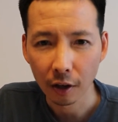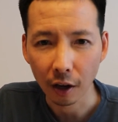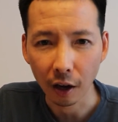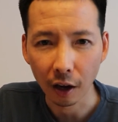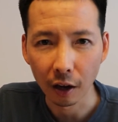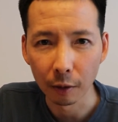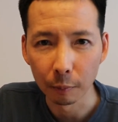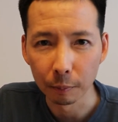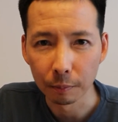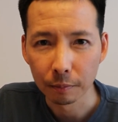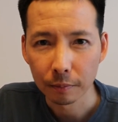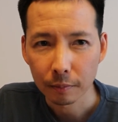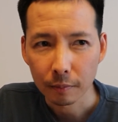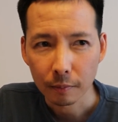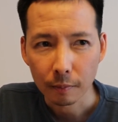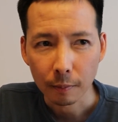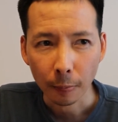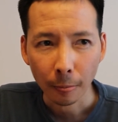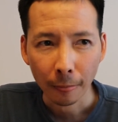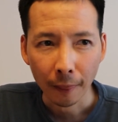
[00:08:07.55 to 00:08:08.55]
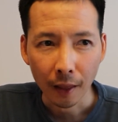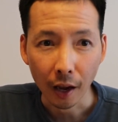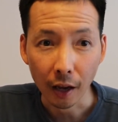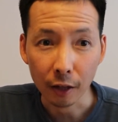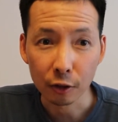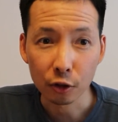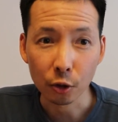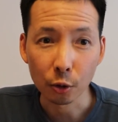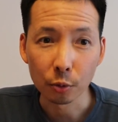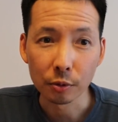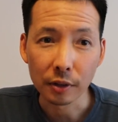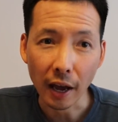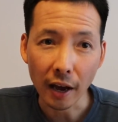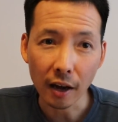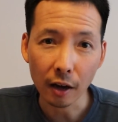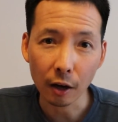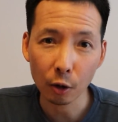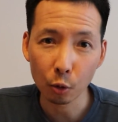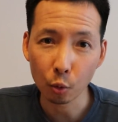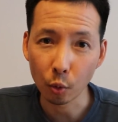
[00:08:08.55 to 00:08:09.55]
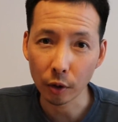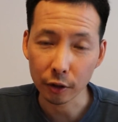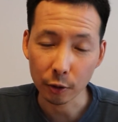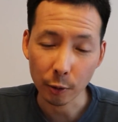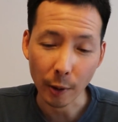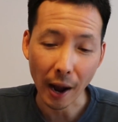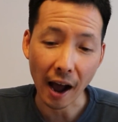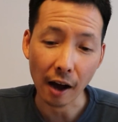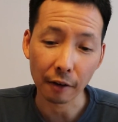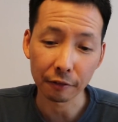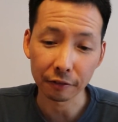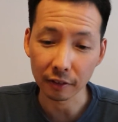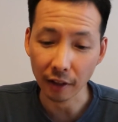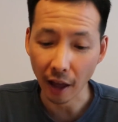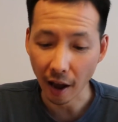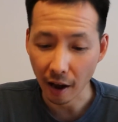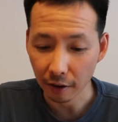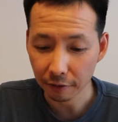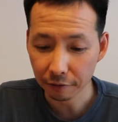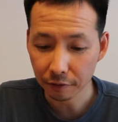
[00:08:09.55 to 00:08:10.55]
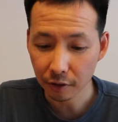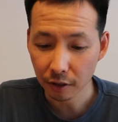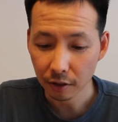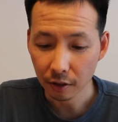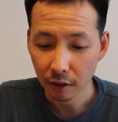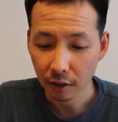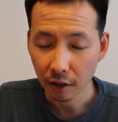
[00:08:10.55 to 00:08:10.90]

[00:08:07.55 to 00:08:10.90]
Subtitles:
And so now what you have left